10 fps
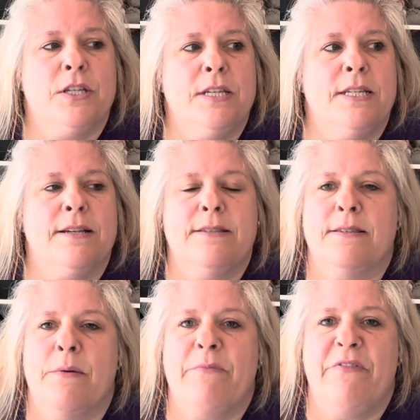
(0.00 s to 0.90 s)
does
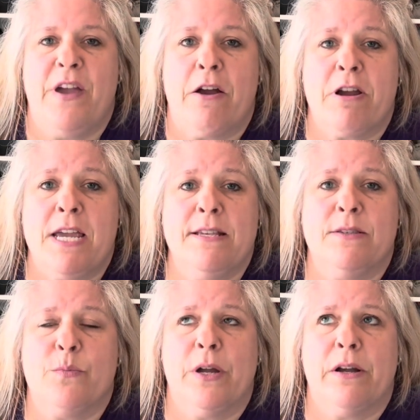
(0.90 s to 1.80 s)
some
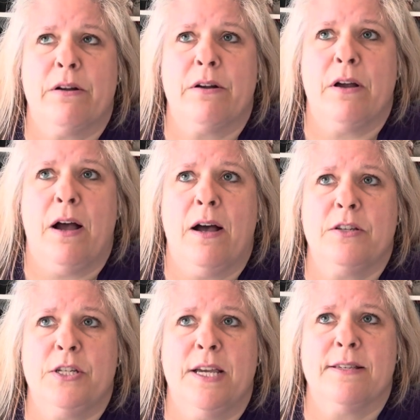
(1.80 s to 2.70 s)
fairies where
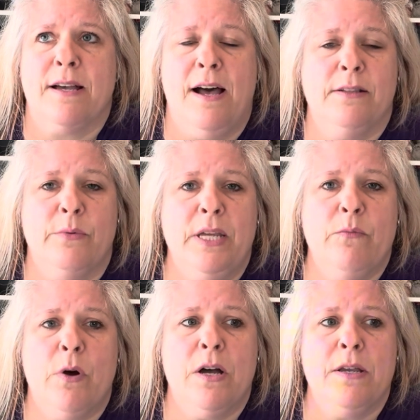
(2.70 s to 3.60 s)
she has a Halloween
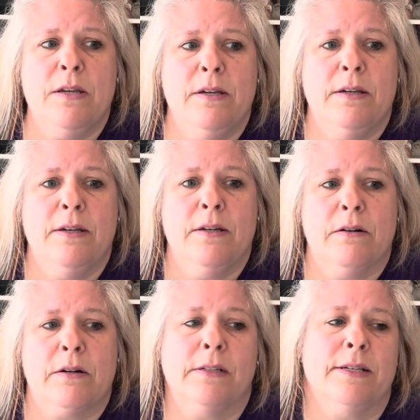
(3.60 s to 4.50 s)
one,
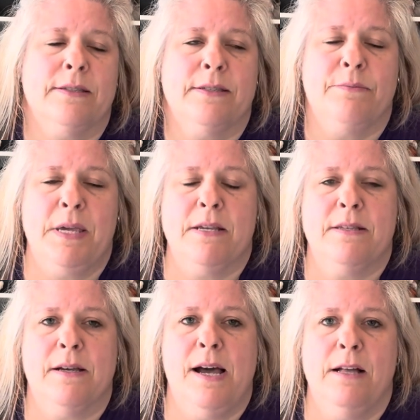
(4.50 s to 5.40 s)
or at least to me it's
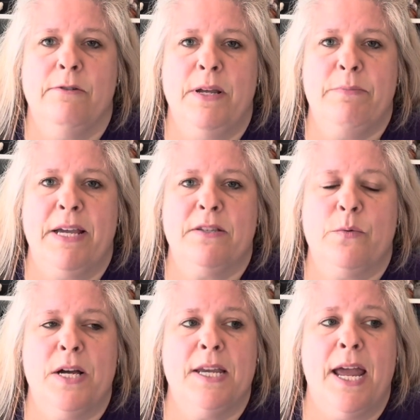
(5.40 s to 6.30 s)
a Halloween based
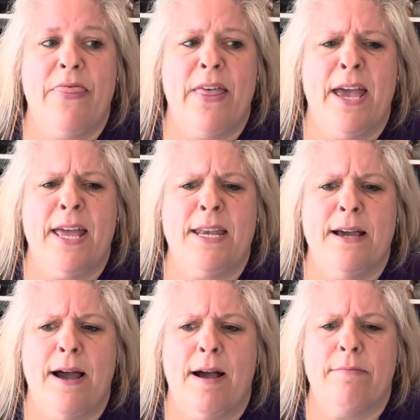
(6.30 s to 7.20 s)
one, and then
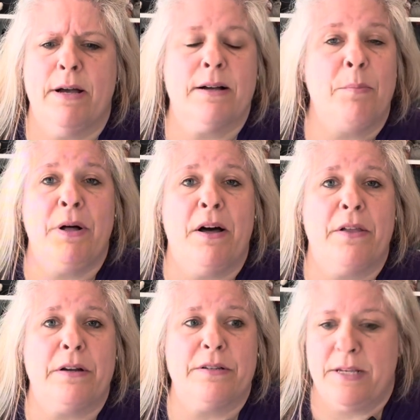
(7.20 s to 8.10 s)
a couple
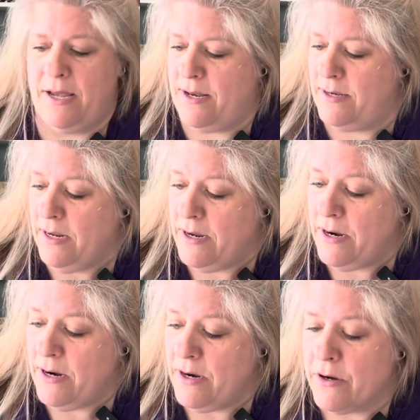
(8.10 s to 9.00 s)
others, and
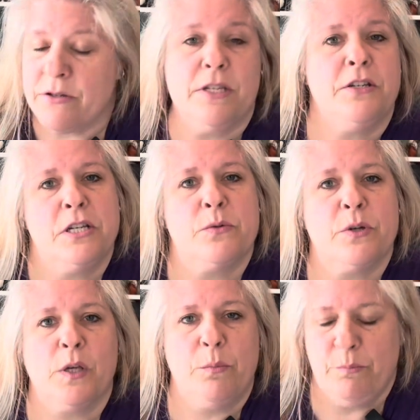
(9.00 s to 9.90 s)
her stitching's
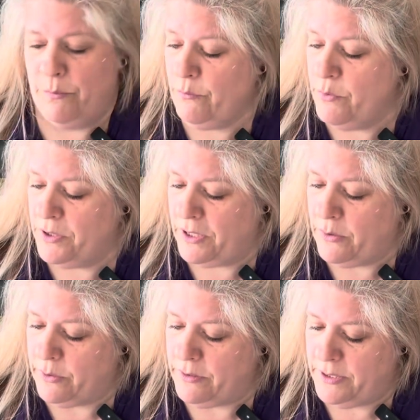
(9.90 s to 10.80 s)
really, really
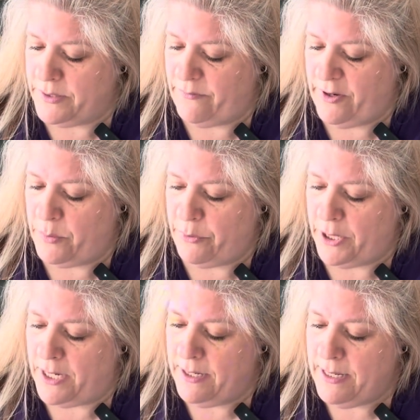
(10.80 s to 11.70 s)
cool. It's very
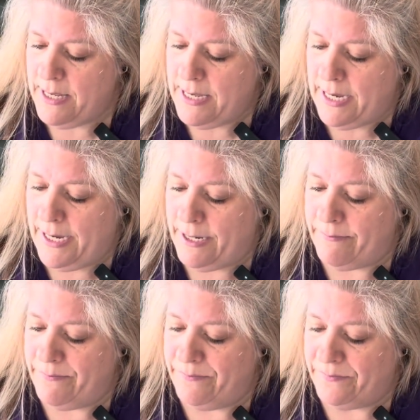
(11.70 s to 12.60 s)
pretty. And